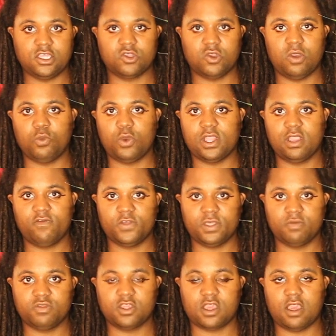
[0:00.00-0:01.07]
so I'm waiting for
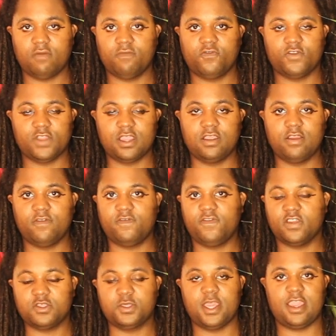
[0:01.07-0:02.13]
them to come freaking
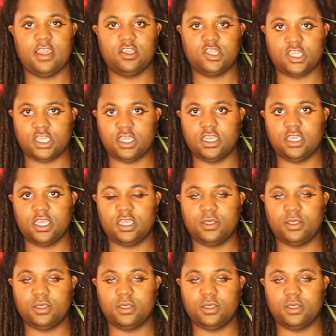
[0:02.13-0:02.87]
fix the A C,